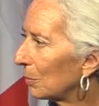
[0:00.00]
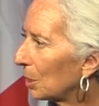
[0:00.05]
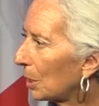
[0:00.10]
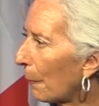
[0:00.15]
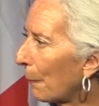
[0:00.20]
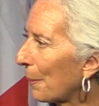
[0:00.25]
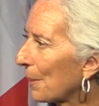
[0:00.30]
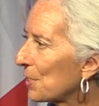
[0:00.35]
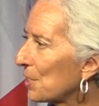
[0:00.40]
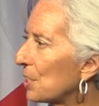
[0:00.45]

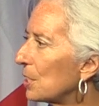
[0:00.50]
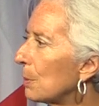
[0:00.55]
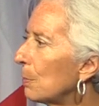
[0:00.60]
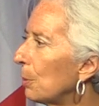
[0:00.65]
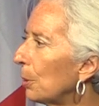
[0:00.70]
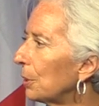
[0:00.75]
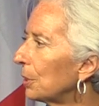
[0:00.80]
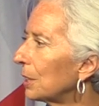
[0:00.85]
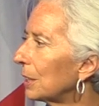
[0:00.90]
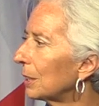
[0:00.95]
capacity
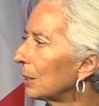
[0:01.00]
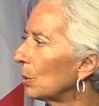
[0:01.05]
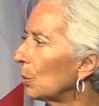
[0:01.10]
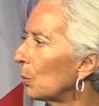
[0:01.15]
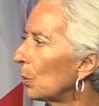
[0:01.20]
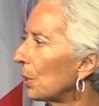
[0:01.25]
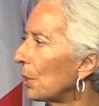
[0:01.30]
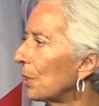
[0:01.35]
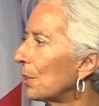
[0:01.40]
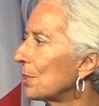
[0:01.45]
building,
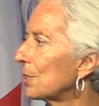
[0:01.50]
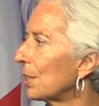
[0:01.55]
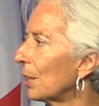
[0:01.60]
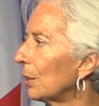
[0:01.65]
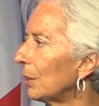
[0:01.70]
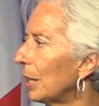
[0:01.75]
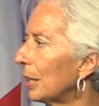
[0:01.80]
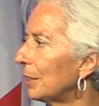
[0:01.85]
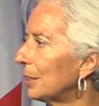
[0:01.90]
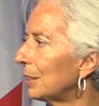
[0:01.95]
whether it's
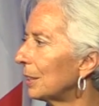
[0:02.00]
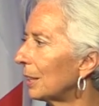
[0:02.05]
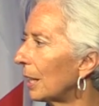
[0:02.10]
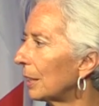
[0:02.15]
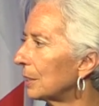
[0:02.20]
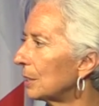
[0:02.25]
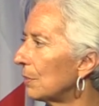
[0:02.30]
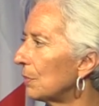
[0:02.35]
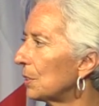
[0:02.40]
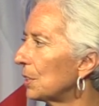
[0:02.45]
our lending
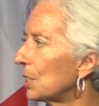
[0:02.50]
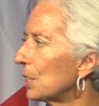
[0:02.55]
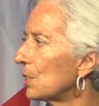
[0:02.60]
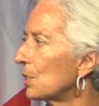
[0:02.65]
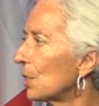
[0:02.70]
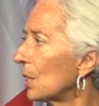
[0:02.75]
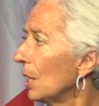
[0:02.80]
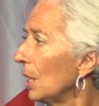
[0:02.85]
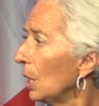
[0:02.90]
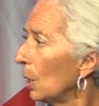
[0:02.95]

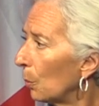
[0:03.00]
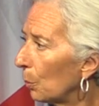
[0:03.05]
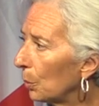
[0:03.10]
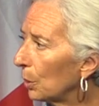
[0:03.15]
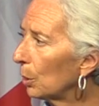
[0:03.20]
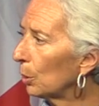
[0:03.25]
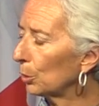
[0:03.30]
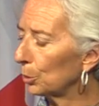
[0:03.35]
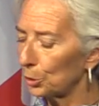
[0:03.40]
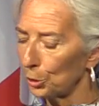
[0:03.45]
activities,
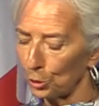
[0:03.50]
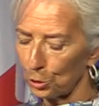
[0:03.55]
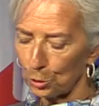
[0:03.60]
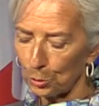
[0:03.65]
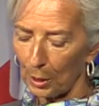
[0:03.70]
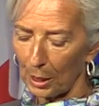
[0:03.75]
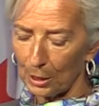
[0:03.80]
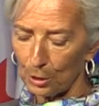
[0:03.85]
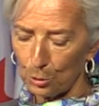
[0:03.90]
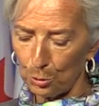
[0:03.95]
we also
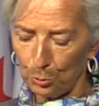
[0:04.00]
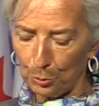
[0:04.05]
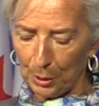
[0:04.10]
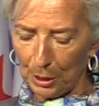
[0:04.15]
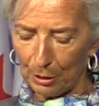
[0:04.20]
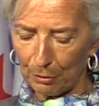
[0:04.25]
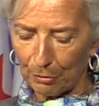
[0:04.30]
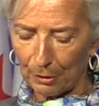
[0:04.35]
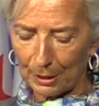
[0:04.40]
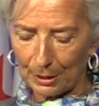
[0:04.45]
try to
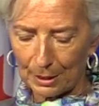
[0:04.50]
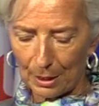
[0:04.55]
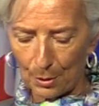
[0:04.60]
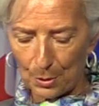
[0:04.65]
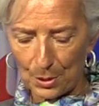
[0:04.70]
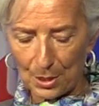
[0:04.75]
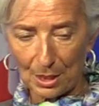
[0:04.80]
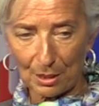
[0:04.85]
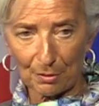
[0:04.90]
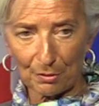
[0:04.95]
reinvent
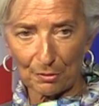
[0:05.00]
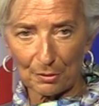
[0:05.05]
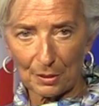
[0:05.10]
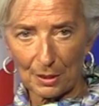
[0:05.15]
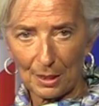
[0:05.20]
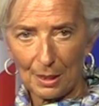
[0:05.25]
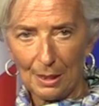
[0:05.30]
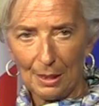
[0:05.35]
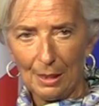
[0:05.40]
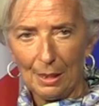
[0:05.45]
ourselves.
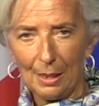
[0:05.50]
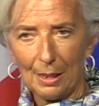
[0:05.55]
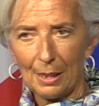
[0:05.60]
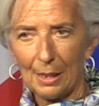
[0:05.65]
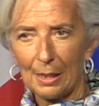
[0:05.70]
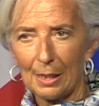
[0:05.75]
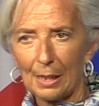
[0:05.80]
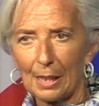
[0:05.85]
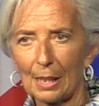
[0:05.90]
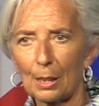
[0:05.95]

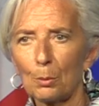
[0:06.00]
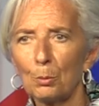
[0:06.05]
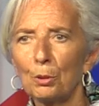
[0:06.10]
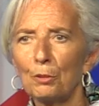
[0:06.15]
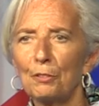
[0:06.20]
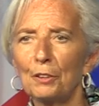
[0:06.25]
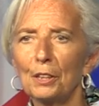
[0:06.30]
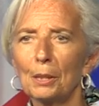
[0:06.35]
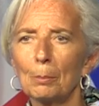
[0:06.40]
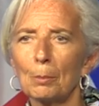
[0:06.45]
And I would
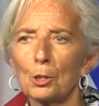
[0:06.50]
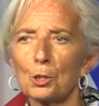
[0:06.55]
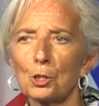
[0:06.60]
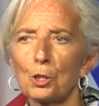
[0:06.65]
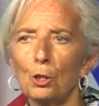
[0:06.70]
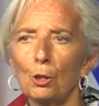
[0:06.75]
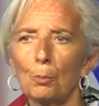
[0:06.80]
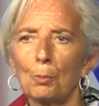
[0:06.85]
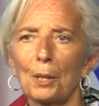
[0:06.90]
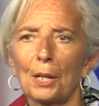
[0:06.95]
very much
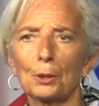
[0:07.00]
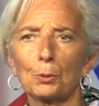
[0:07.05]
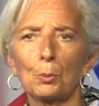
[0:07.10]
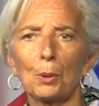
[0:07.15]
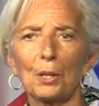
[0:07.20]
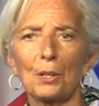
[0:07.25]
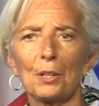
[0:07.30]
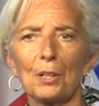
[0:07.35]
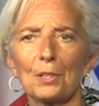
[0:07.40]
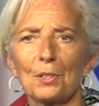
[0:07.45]
hope that
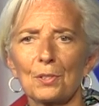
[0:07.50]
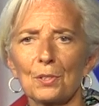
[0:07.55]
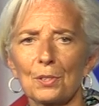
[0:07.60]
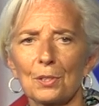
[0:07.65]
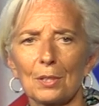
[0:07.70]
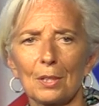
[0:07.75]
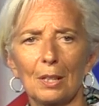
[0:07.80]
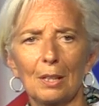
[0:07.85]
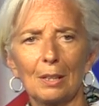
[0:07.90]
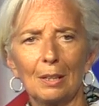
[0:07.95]
whether
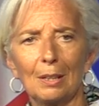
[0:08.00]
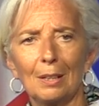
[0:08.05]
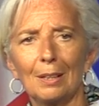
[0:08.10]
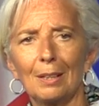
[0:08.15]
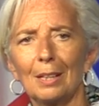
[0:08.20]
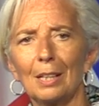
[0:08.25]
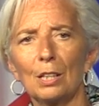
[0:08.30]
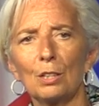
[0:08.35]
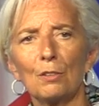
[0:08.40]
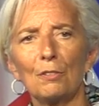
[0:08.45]
it's
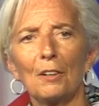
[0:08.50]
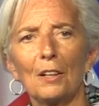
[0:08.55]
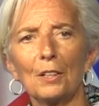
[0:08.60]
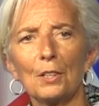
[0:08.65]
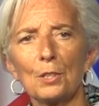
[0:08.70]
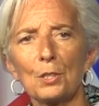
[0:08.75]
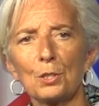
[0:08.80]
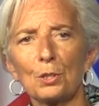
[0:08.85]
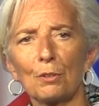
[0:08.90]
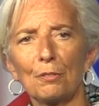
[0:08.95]
in the Far
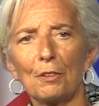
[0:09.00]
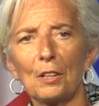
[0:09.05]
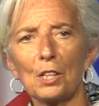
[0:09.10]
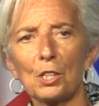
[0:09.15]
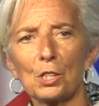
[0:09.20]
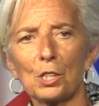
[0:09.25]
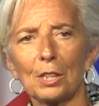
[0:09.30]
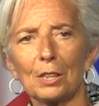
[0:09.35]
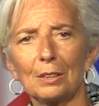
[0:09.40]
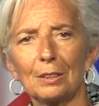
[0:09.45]
East of
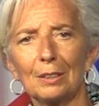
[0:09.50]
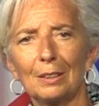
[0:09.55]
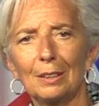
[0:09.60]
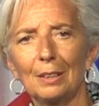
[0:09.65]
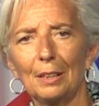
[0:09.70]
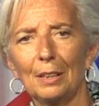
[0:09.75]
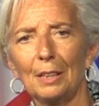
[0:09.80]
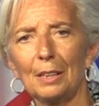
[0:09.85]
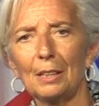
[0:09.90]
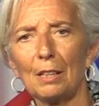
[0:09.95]
Asia,
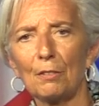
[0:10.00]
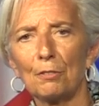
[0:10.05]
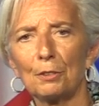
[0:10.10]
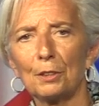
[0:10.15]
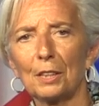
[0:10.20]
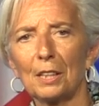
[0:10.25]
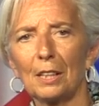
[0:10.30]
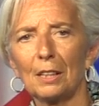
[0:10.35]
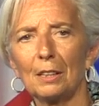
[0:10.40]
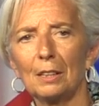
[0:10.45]
in
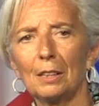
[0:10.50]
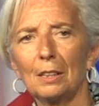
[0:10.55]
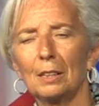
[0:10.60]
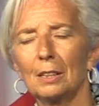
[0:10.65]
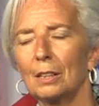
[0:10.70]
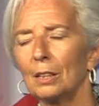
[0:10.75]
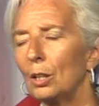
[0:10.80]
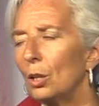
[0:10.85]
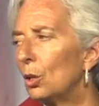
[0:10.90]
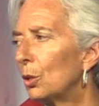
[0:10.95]
Africa,
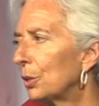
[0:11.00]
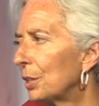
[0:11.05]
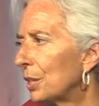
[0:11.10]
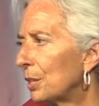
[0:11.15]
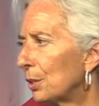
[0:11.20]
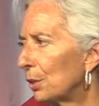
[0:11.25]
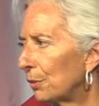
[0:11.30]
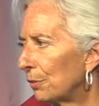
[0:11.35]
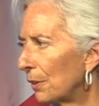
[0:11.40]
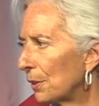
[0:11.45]
or in
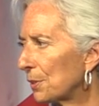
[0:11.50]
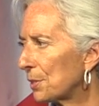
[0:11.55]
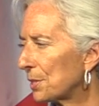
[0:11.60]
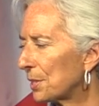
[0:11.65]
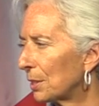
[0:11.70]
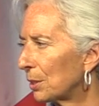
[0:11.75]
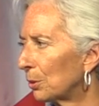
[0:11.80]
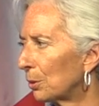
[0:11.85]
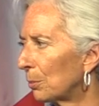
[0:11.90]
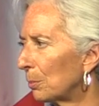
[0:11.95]
the
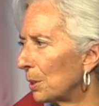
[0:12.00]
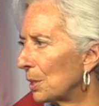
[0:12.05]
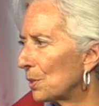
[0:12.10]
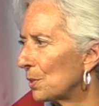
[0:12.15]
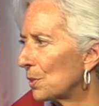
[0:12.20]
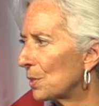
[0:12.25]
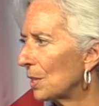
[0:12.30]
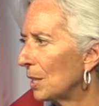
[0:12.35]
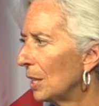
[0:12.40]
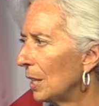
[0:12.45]
advanced
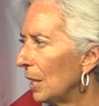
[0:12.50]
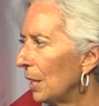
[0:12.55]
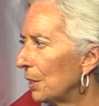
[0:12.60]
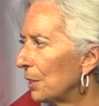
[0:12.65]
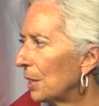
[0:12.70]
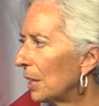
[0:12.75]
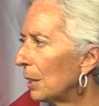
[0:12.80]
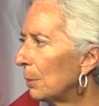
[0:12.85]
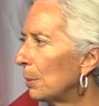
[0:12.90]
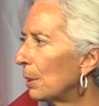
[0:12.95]
economies,
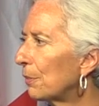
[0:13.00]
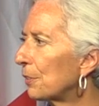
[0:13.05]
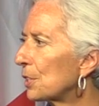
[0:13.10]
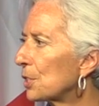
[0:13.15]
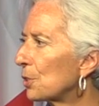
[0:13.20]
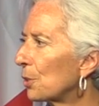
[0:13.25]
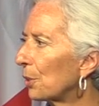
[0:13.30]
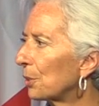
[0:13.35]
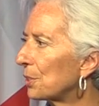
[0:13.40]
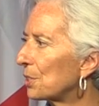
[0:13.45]
the IMF
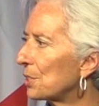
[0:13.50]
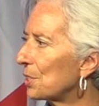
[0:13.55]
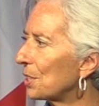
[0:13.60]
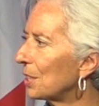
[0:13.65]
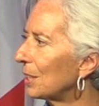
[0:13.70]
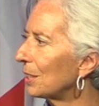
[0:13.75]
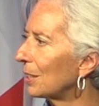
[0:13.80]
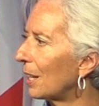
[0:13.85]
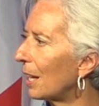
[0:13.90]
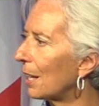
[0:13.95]
is not
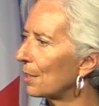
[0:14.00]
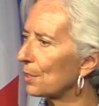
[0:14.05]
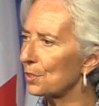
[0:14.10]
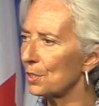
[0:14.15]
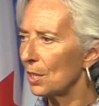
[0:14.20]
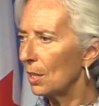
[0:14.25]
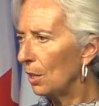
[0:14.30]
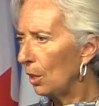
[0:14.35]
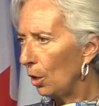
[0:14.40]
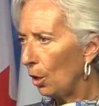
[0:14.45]
seen as